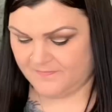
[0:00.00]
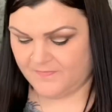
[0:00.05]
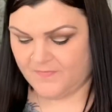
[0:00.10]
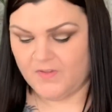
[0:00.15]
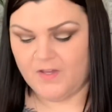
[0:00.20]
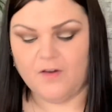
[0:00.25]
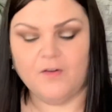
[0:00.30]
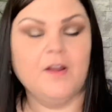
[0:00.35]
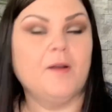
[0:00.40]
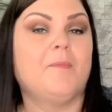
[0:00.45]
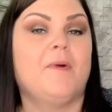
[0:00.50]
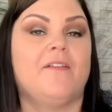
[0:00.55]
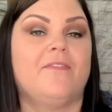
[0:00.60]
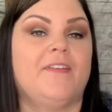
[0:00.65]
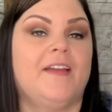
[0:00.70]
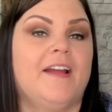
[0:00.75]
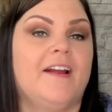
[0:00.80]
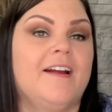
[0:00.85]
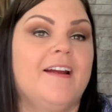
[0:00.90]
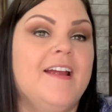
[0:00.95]
all right on my
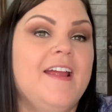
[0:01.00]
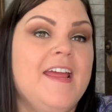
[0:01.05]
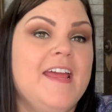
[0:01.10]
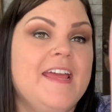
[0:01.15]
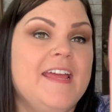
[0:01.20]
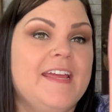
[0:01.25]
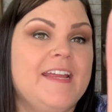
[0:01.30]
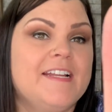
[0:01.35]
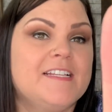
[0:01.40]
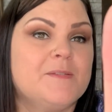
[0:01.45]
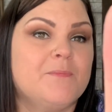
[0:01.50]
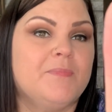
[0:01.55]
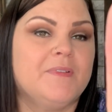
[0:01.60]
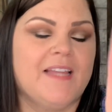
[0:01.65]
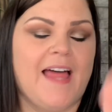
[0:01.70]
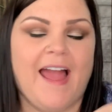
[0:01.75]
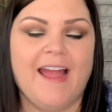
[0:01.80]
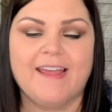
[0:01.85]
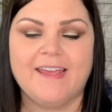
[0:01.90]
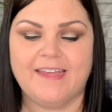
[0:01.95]
finger. It is
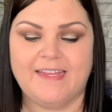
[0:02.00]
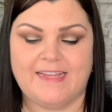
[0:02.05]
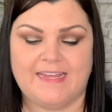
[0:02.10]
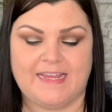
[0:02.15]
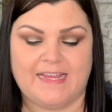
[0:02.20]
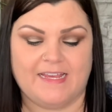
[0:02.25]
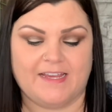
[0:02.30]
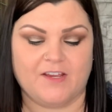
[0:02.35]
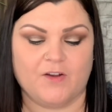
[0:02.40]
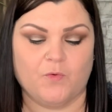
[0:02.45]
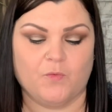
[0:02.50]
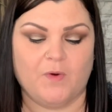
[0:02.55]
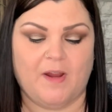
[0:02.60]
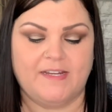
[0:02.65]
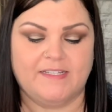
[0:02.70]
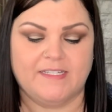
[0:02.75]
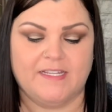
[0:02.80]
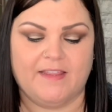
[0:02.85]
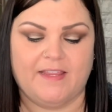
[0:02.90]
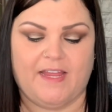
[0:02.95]
black ink
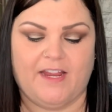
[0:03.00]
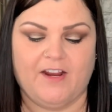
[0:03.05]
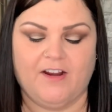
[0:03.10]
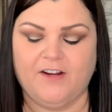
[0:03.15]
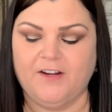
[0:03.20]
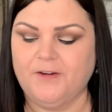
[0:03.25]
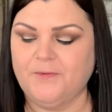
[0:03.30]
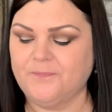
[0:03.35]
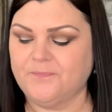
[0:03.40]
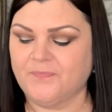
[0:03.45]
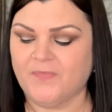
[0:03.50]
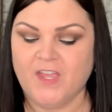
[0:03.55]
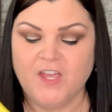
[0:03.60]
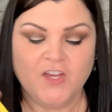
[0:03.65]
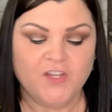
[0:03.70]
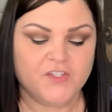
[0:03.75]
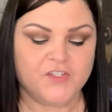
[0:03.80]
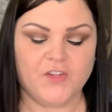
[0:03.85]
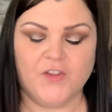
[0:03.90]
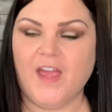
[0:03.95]
right there.
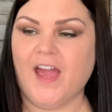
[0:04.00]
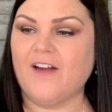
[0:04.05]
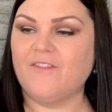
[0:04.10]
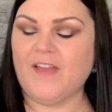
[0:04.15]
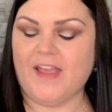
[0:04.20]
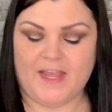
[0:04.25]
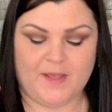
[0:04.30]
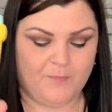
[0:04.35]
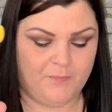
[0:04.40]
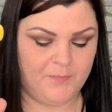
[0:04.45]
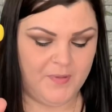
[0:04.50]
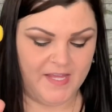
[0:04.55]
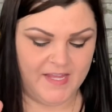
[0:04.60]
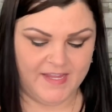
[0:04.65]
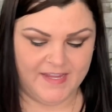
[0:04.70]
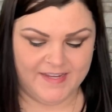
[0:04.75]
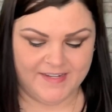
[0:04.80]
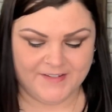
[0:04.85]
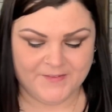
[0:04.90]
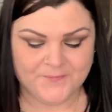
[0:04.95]
So you have a
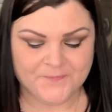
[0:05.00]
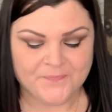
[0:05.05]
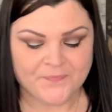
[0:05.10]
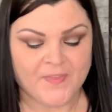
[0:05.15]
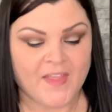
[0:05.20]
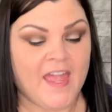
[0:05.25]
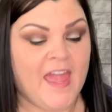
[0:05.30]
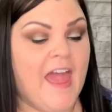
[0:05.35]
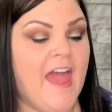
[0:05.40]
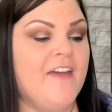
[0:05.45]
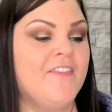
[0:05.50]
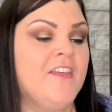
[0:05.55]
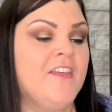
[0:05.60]
pin and